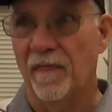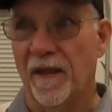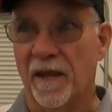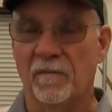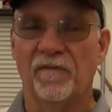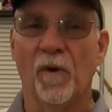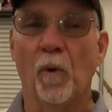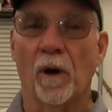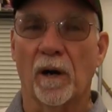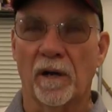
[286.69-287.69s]

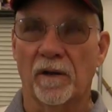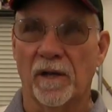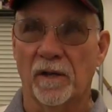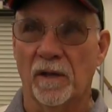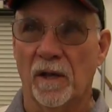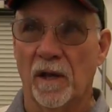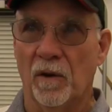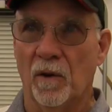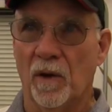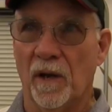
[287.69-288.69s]
M4
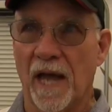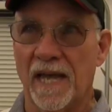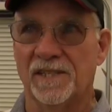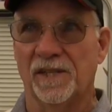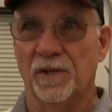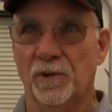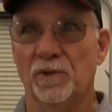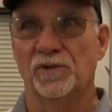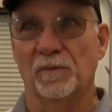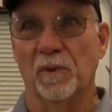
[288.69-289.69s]
has a
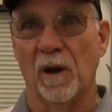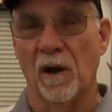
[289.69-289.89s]
usable